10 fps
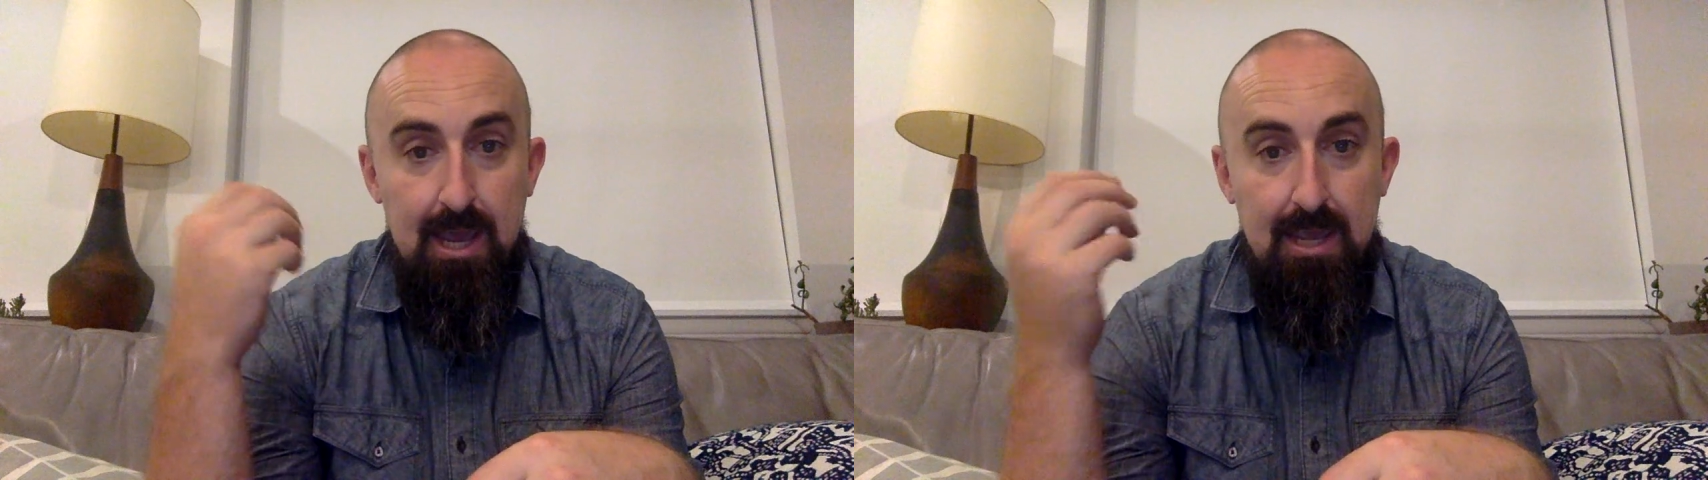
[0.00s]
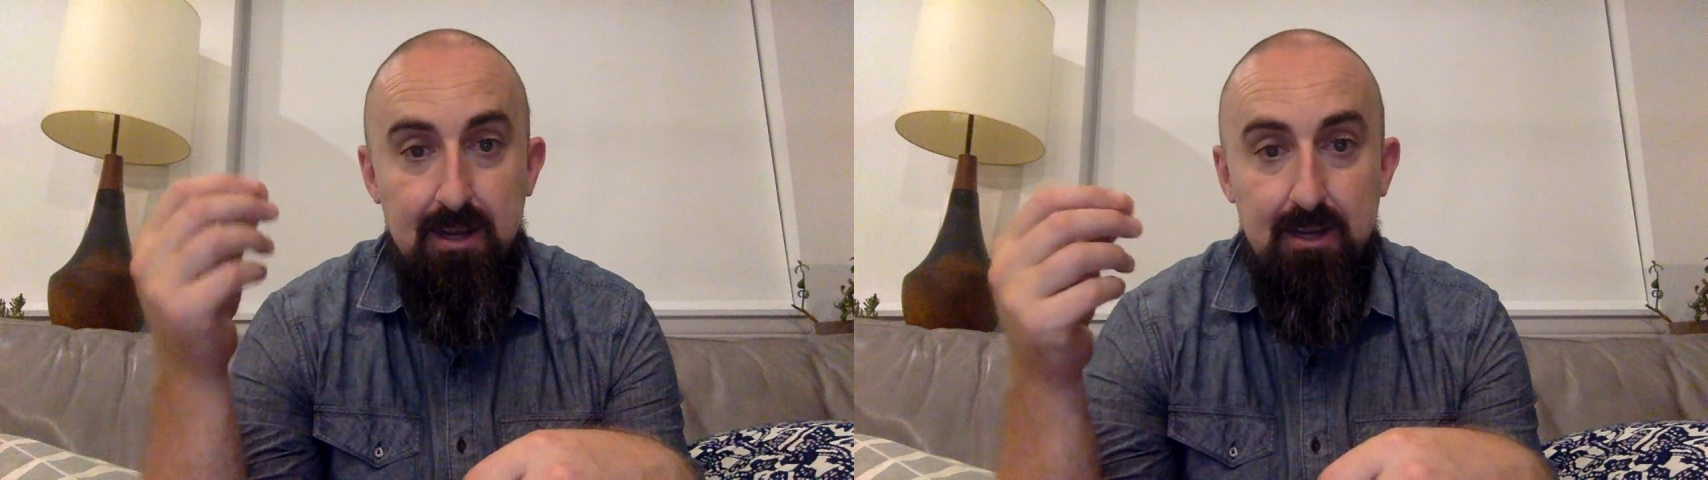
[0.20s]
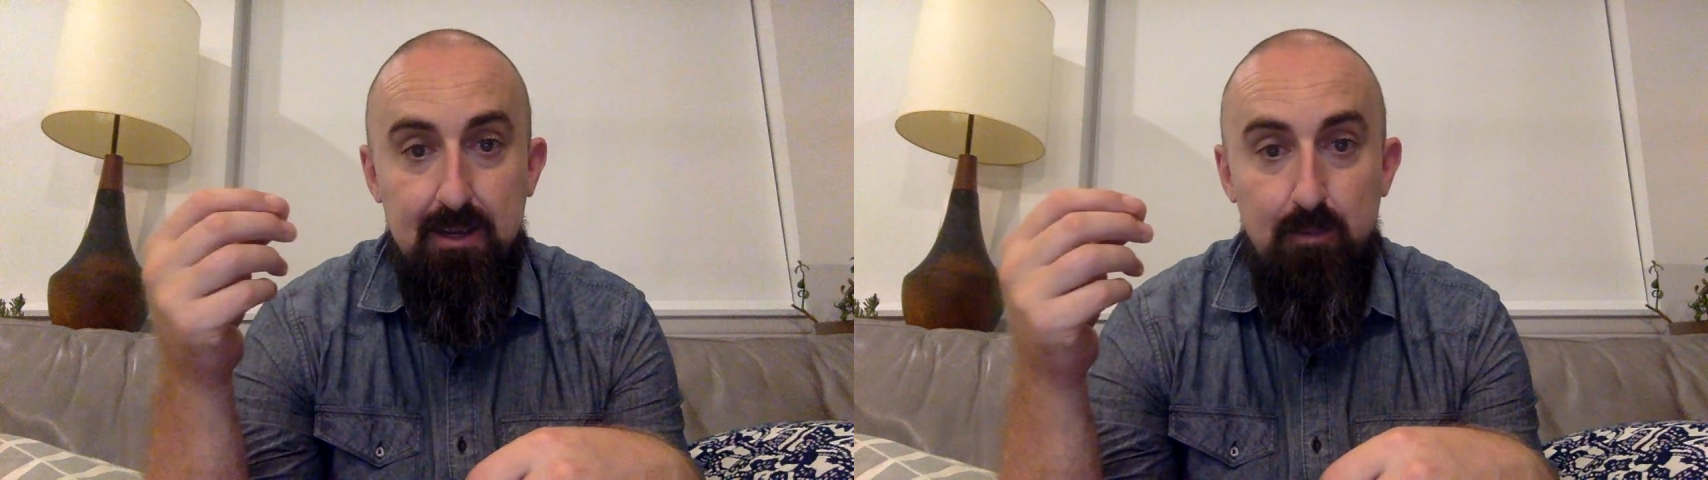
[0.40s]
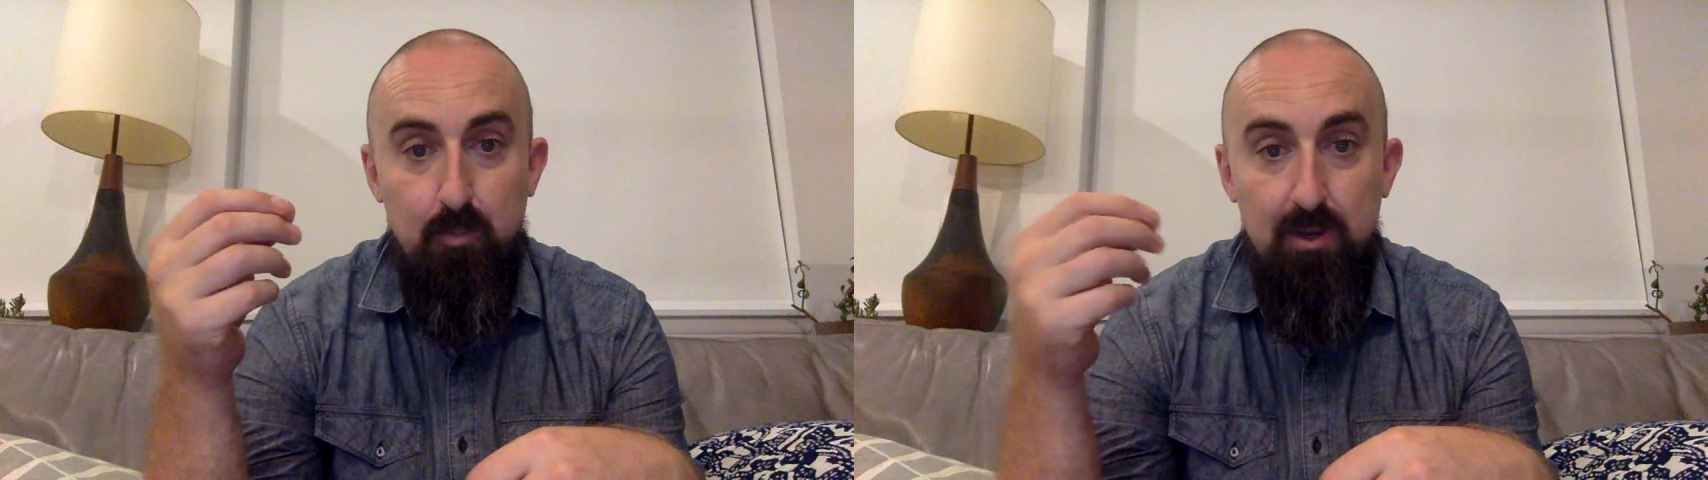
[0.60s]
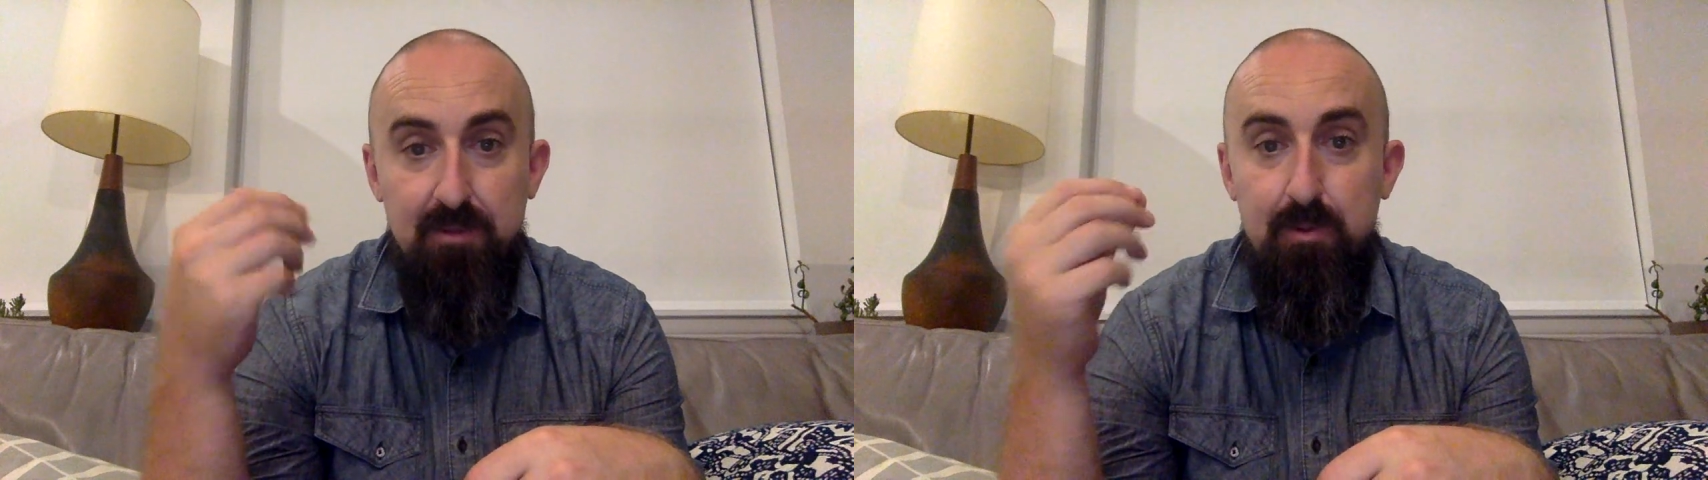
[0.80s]
And
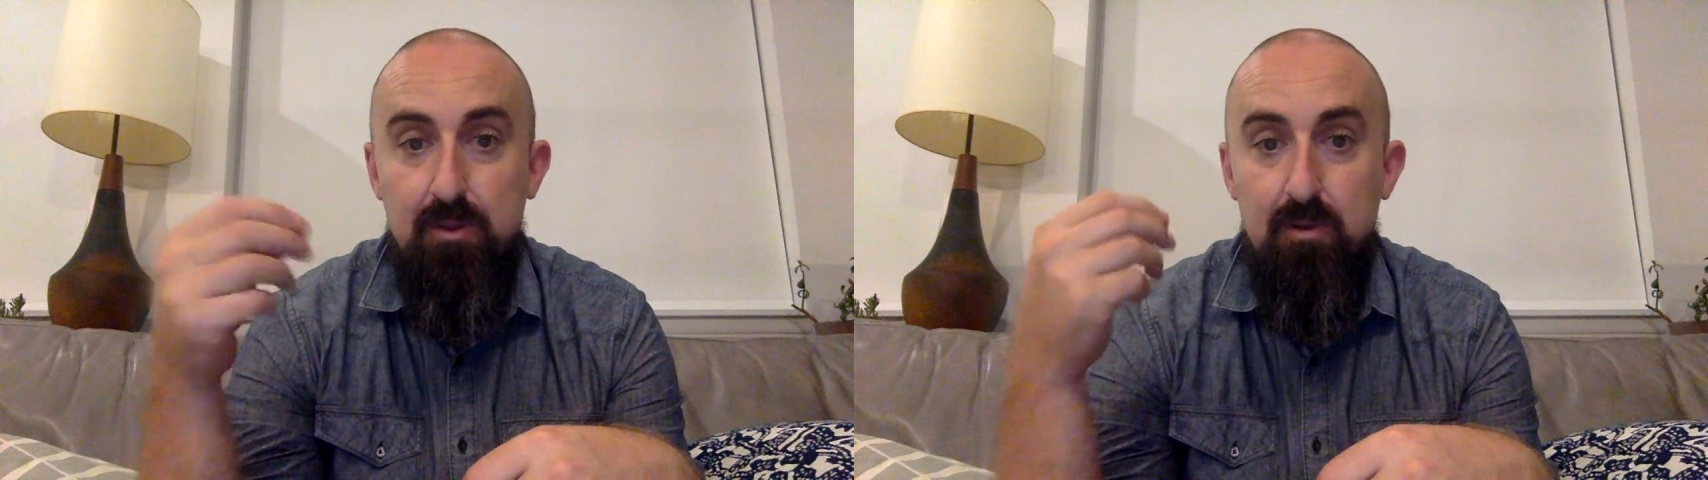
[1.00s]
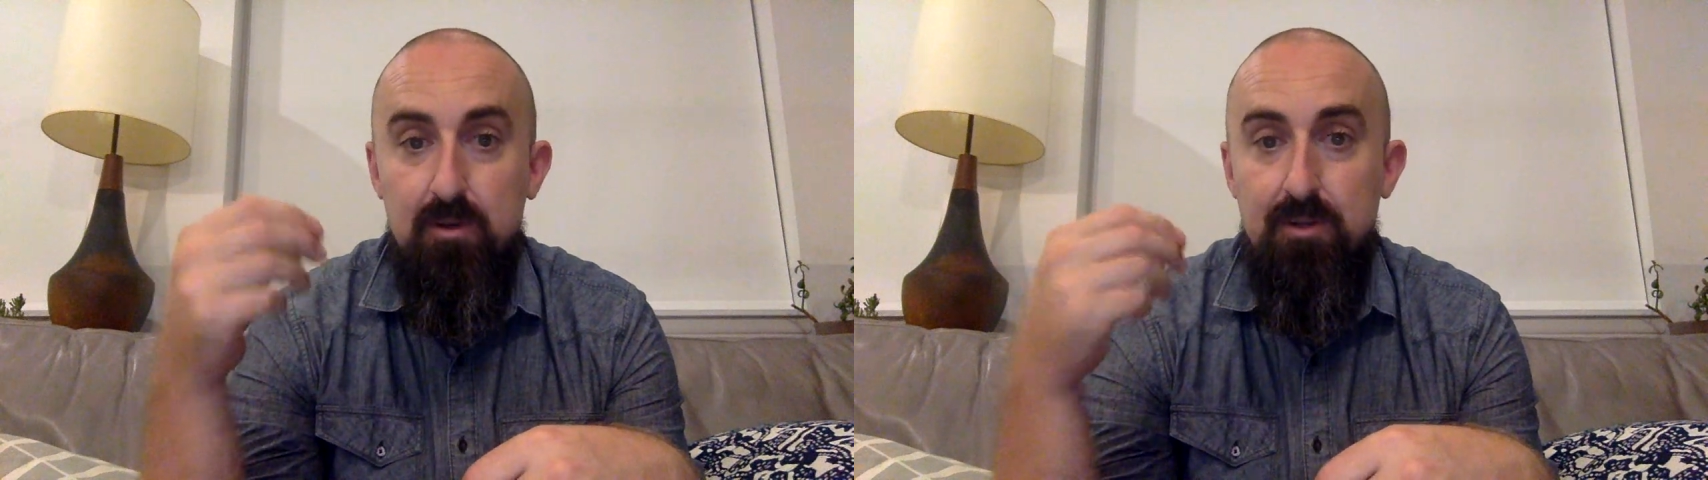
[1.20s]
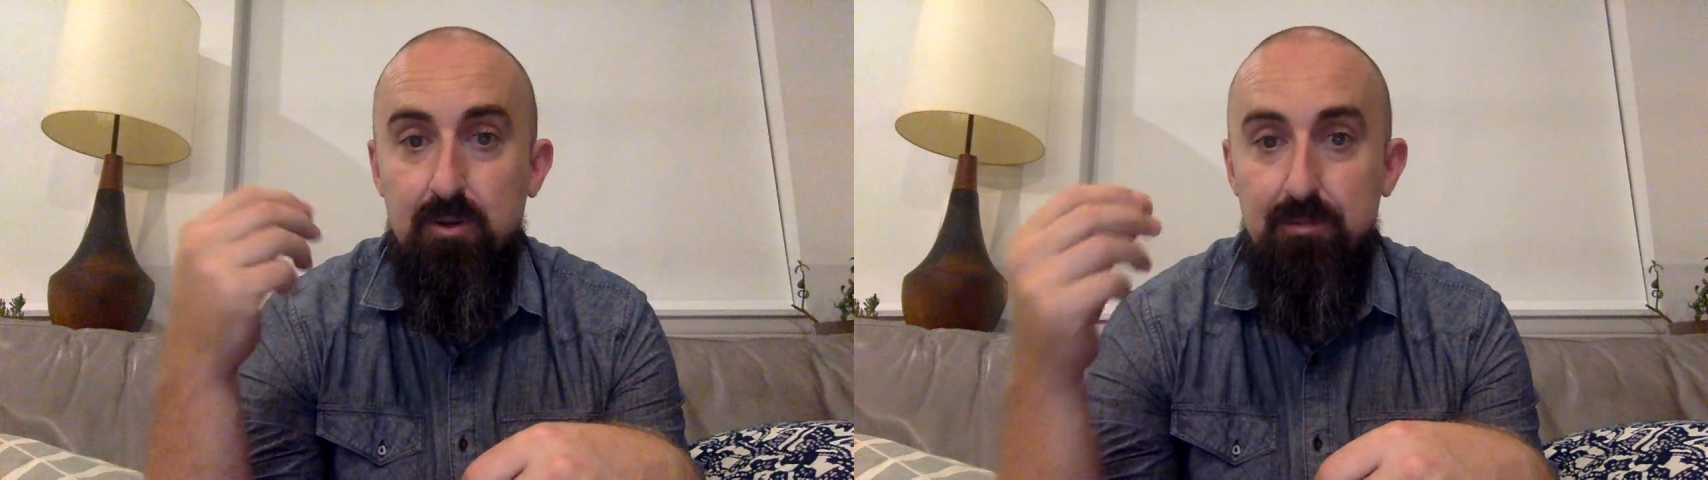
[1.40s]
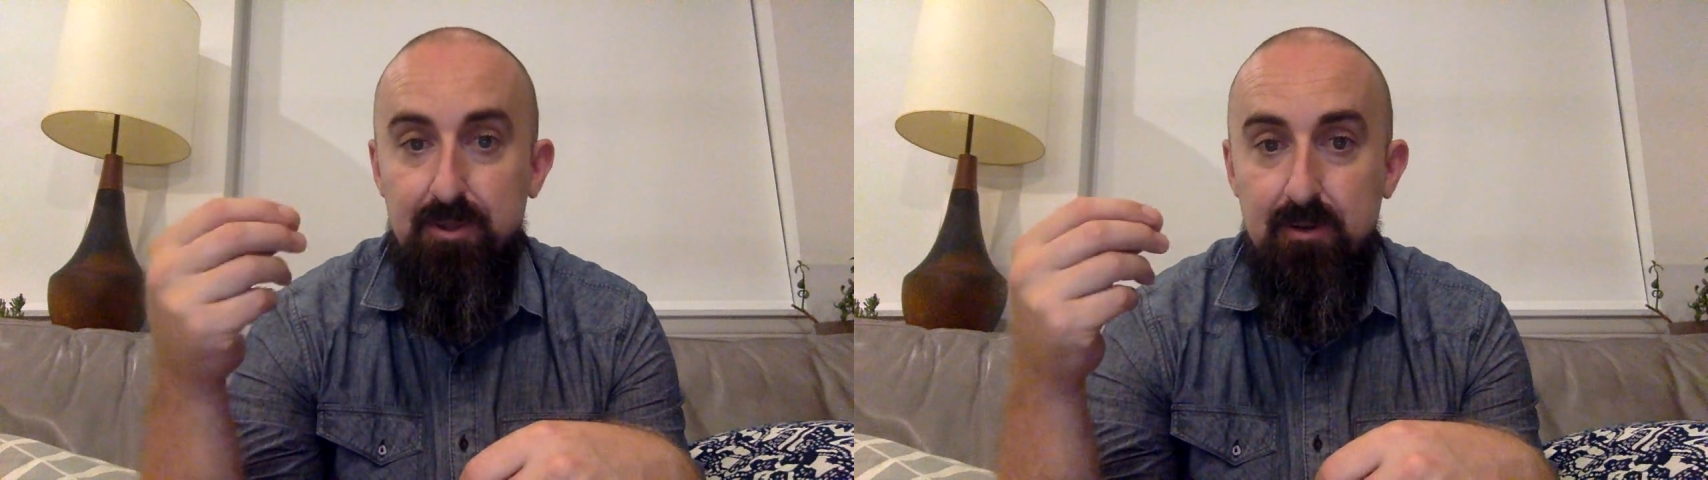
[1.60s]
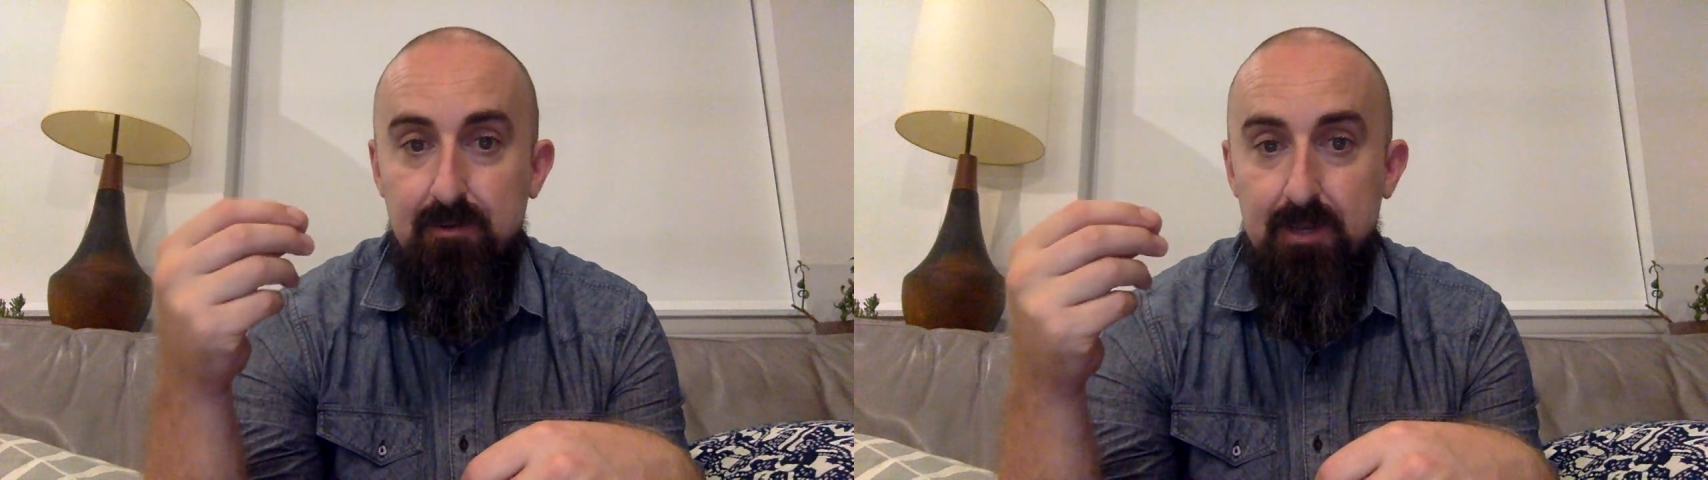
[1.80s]
once we learn to
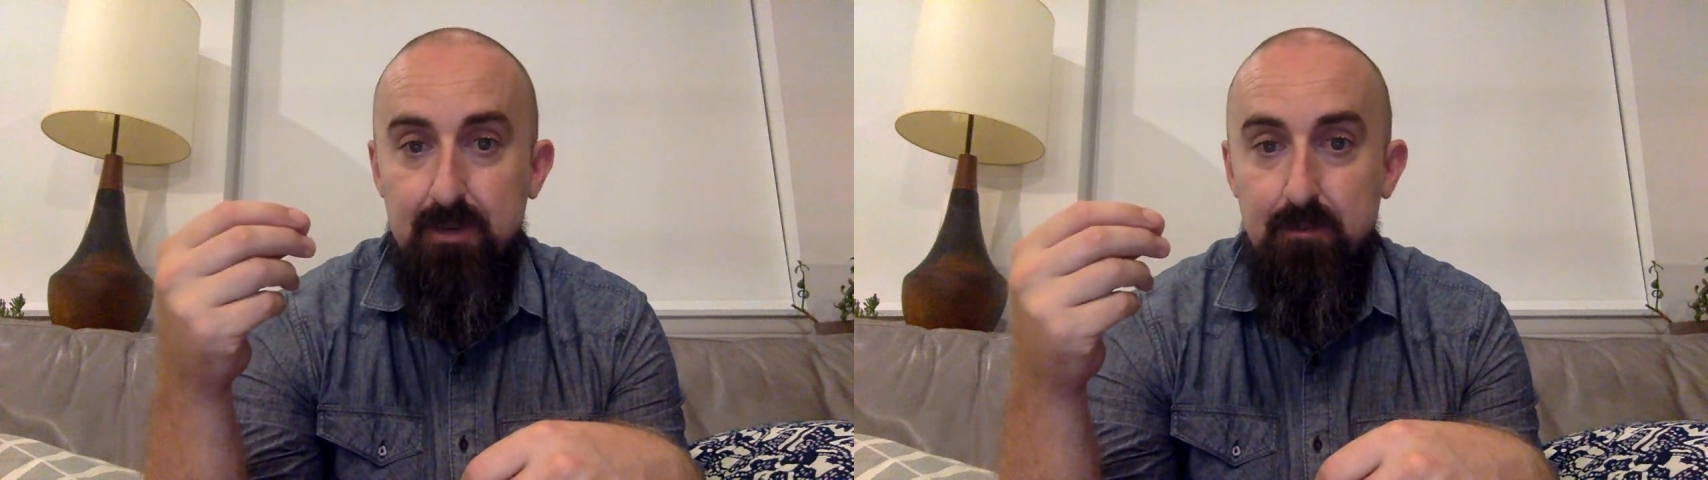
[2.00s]
observe it,